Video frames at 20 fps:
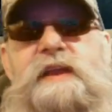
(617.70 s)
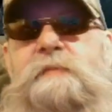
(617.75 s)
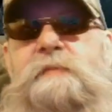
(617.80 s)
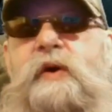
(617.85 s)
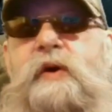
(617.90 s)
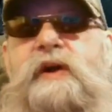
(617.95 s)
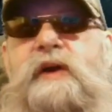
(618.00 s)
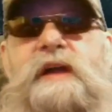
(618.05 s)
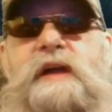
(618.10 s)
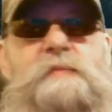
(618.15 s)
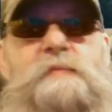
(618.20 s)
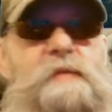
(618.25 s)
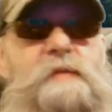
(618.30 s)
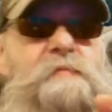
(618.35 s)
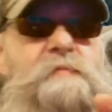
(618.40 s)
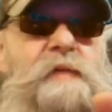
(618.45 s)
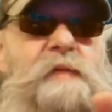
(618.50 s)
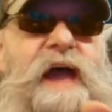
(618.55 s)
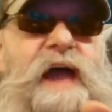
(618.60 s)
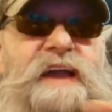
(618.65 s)
the morning, be
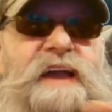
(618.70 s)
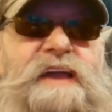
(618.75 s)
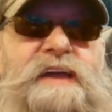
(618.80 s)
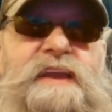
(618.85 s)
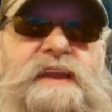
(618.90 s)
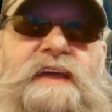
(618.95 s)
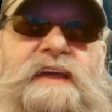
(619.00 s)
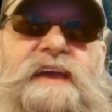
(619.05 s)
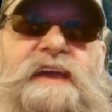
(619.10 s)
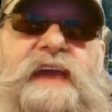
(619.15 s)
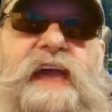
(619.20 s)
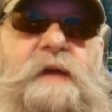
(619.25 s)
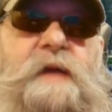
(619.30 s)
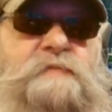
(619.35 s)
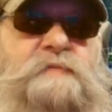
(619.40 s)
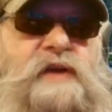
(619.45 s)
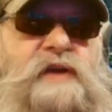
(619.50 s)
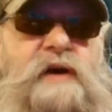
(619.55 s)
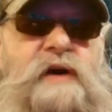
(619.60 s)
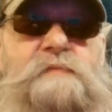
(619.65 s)
back in the
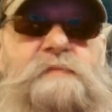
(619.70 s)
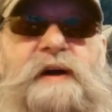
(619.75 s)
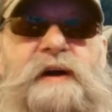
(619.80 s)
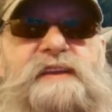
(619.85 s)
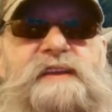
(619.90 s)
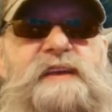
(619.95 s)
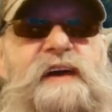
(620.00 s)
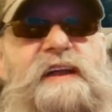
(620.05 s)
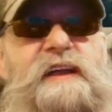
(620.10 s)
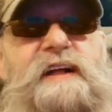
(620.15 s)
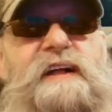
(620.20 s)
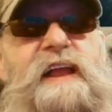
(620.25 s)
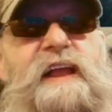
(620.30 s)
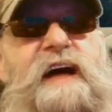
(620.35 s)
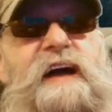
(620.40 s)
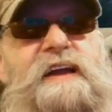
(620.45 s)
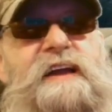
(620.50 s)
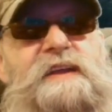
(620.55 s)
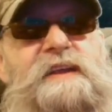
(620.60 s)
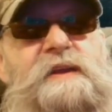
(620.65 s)
campground by 10
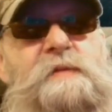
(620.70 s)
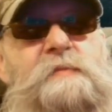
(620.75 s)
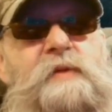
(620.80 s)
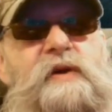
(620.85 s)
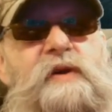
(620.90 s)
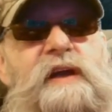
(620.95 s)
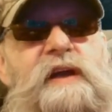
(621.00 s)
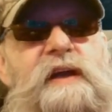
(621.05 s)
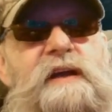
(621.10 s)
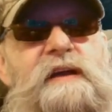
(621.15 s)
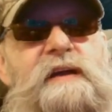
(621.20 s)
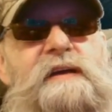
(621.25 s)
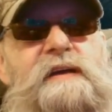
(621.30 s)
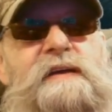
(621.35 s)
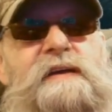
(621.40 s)
o'clock in the morning.